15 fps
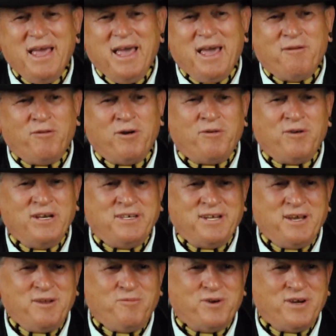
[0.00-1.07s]
And what we
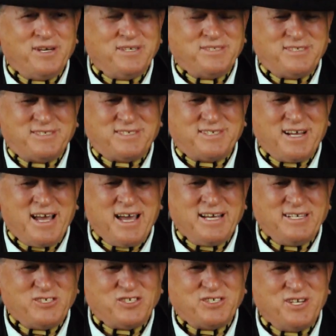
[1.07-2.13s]
did was
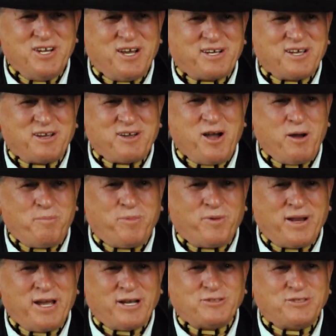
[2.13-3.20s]
I snuck a
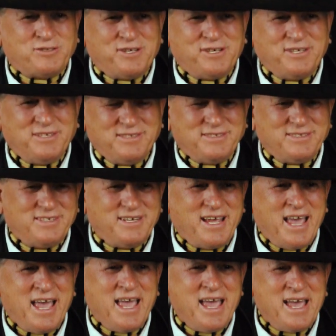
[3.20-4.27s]
couple extra
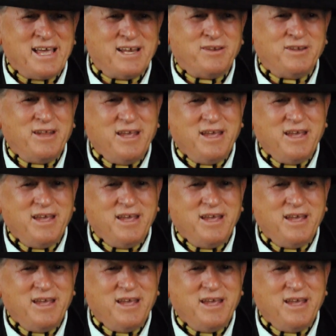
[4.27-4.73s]
and